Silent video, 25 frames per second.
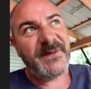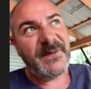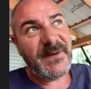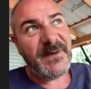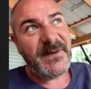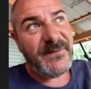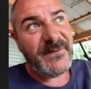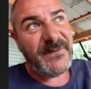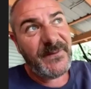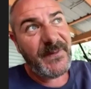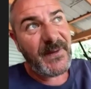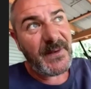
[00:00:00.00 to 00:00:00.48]
it
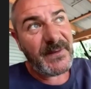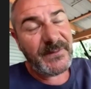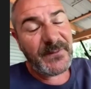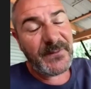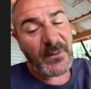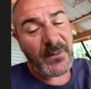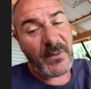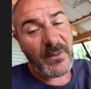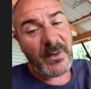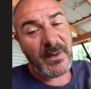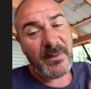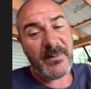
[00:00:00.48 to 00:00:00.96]
gives you that
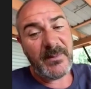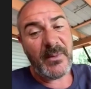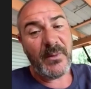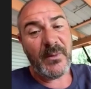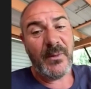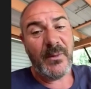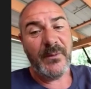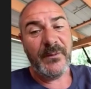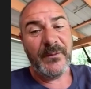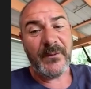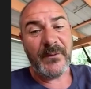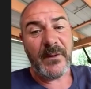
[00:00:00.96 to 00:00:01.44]
time
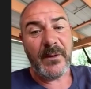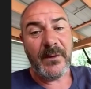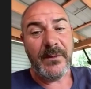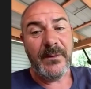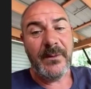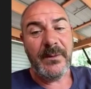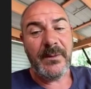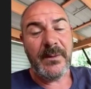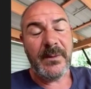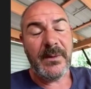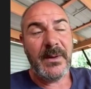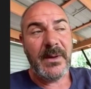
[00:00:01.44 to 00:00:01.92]
also
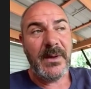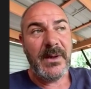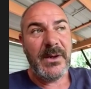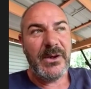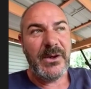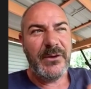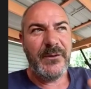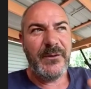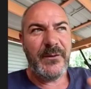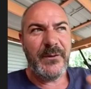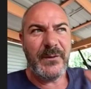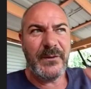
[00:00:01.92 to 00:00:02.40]

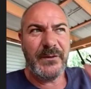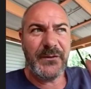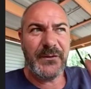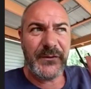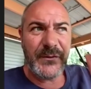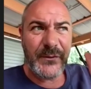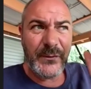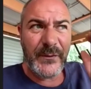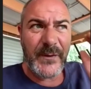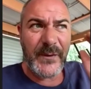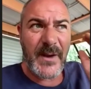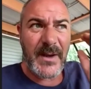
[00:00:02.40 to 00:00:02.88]
to
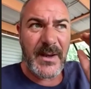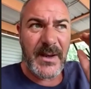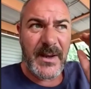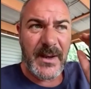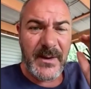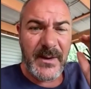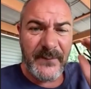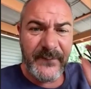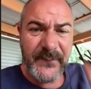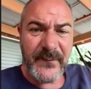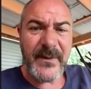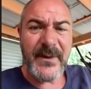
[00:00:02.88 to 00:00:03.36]
ensure that
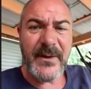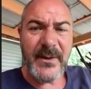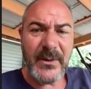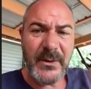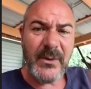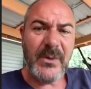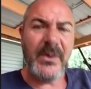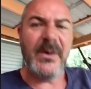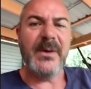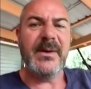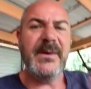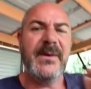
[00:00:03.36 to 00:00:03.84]
every
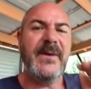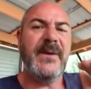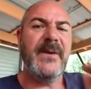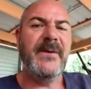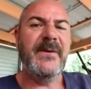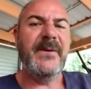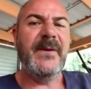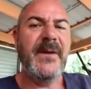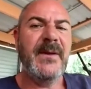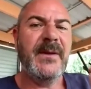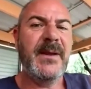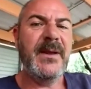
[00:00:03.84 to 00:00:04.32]
client
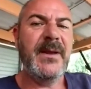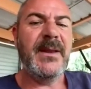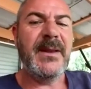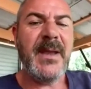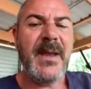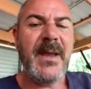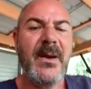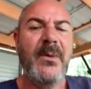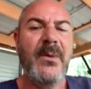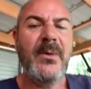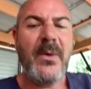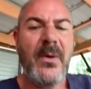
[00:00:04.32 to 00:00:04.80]
is getting
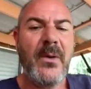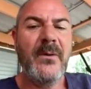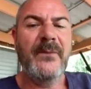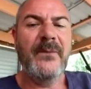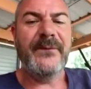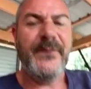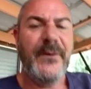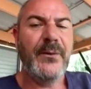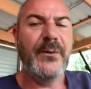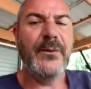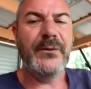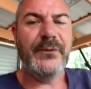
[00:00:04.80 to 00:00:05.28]
an hour of
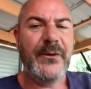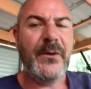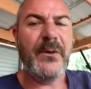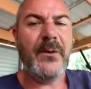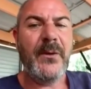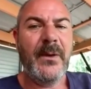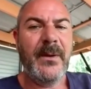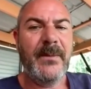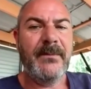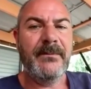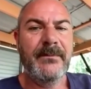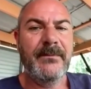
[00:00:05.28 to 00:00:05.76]
your
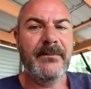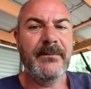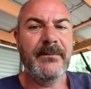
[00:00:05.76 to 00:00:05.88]
time.